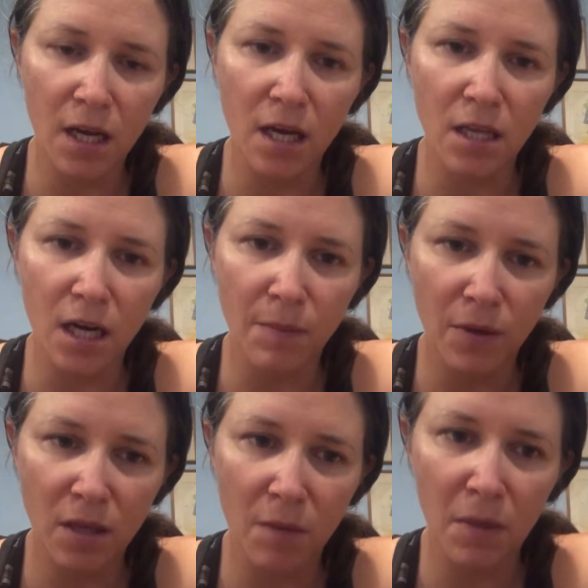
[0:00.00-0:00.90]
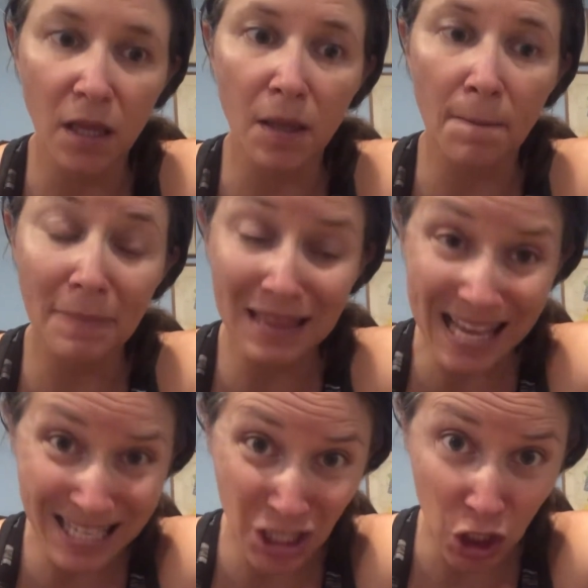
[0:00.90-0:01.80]
and then I put them in the
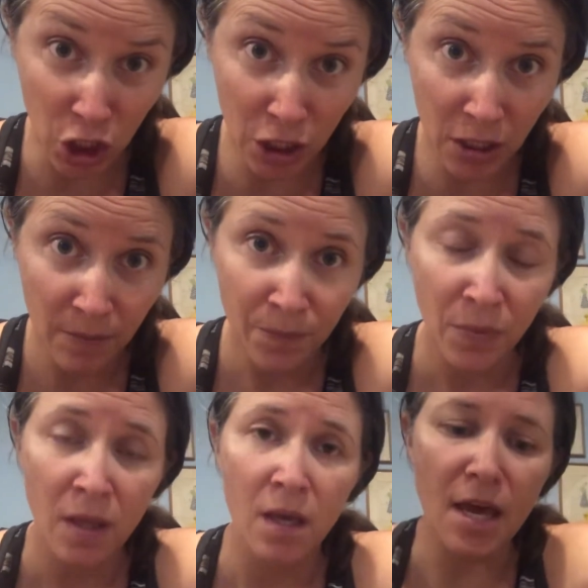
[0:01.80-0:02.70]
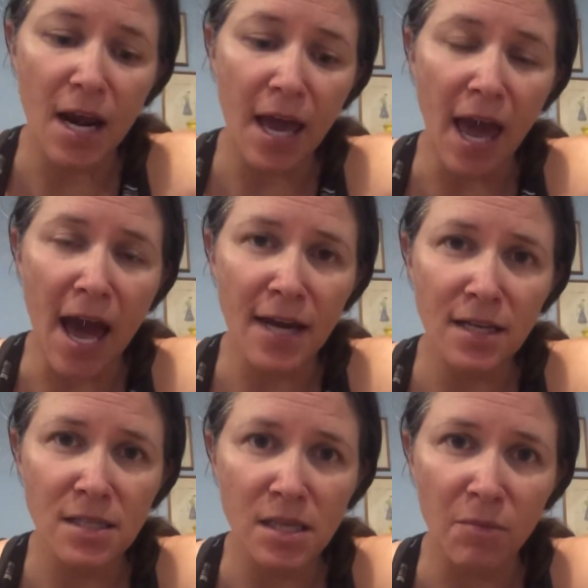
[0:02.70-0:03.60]
blender. Then I added
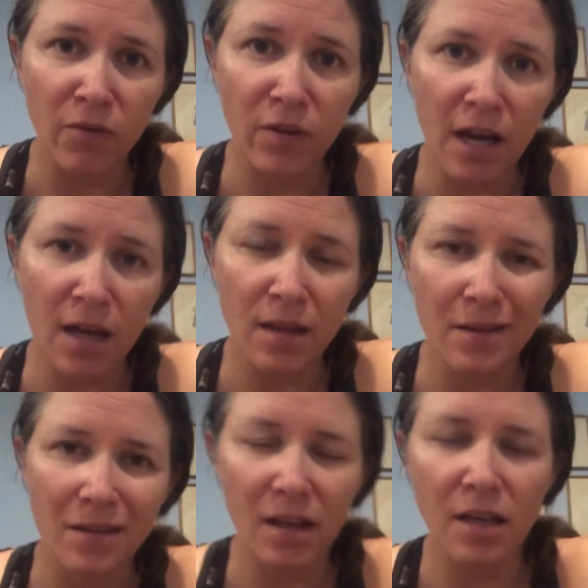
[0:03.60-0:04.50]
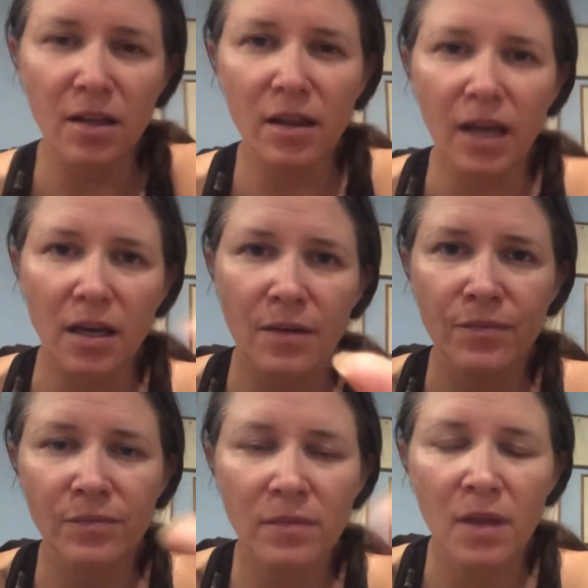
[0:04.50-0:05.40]
some of that, like
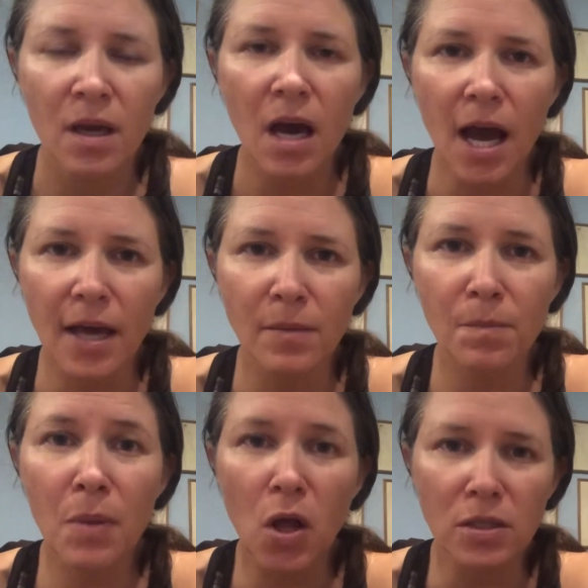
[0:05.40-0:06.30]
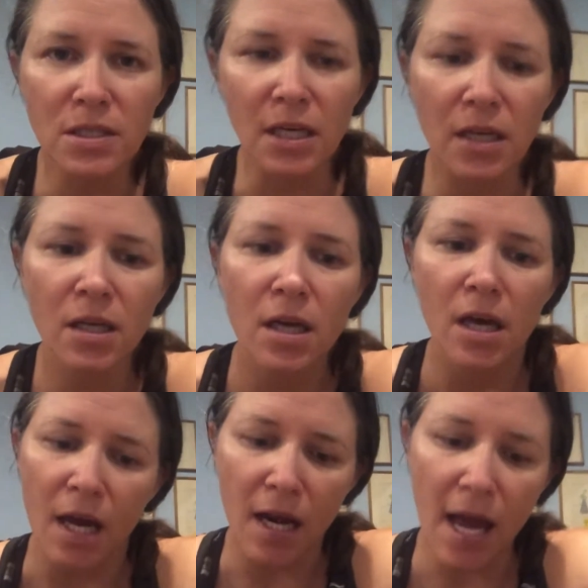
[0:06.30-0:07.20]
I pulsed it,
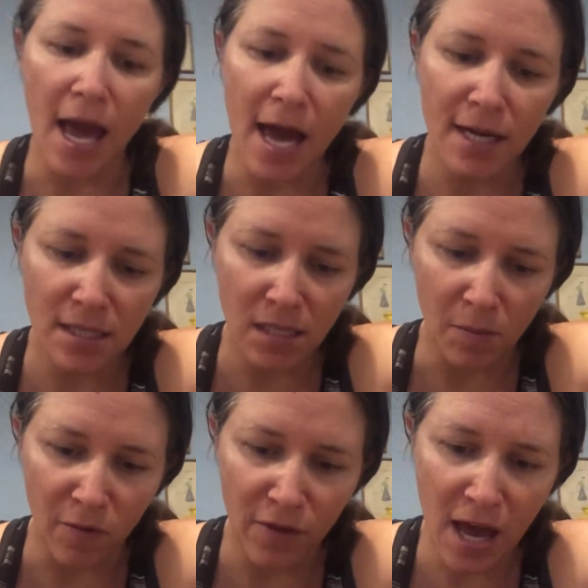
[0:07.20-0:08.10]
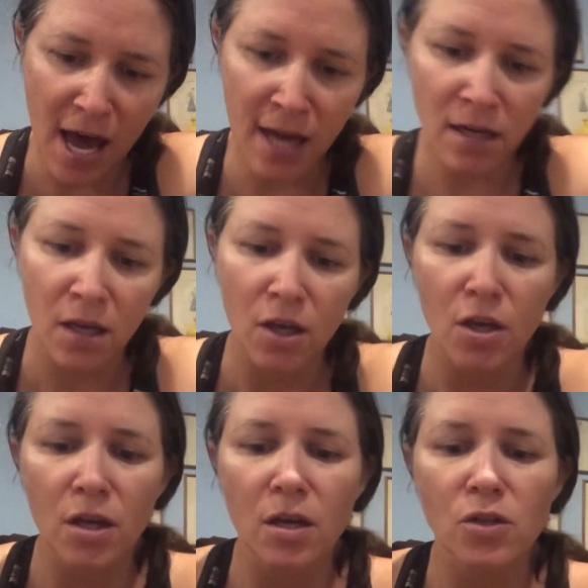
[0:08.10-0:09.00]
and I added some of that
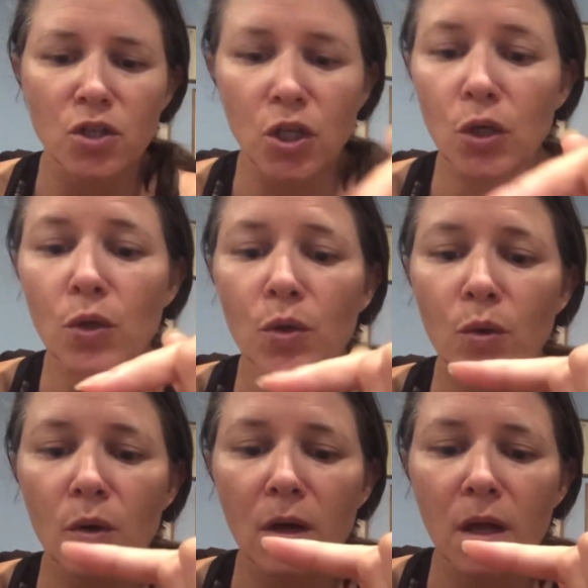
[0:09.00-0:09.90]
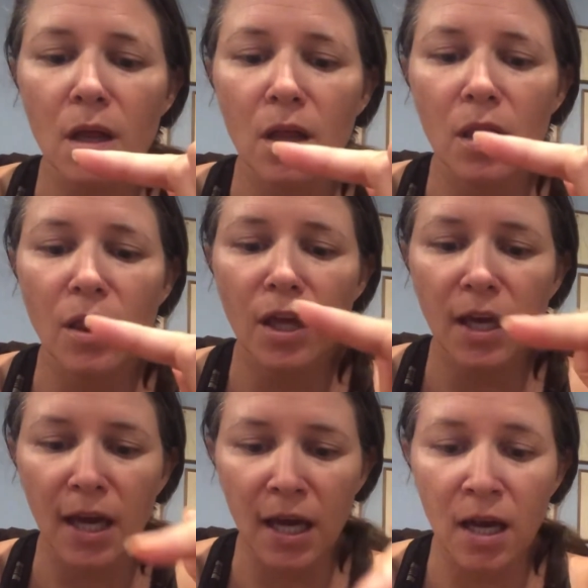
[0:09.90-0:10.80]
to the
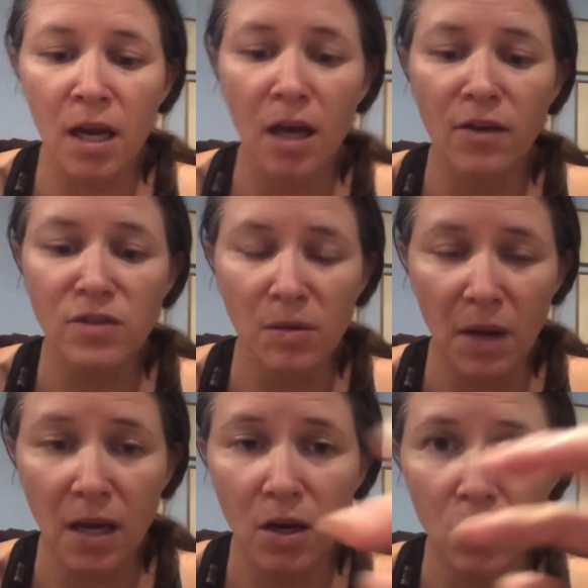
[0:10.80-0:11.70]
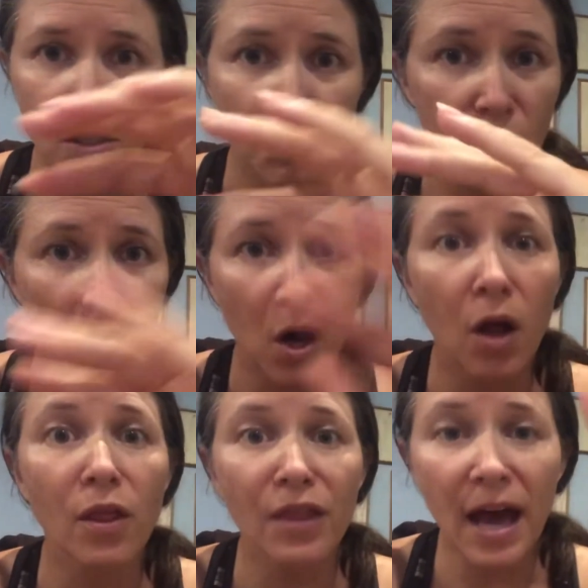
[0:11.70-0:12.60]
can of tomatoes, put all
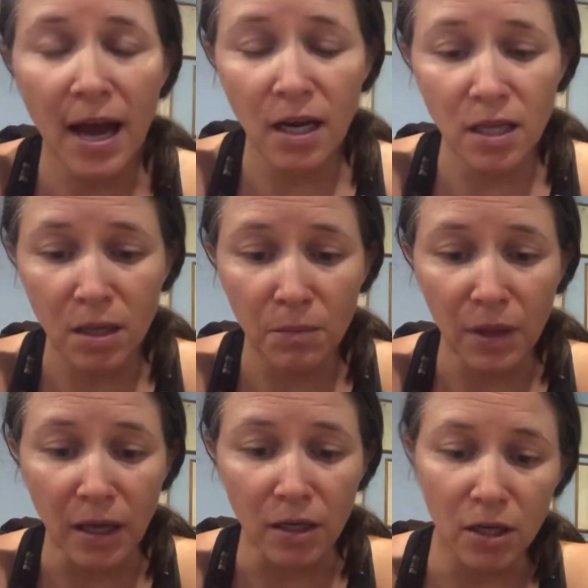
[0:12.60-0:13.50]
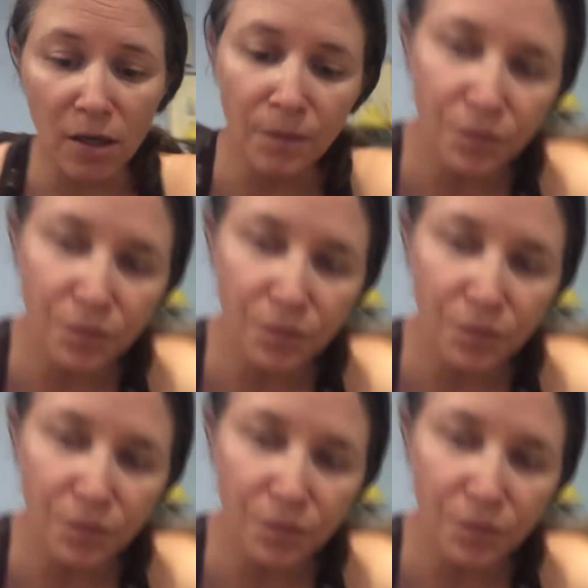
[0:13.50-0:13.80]
that in the blender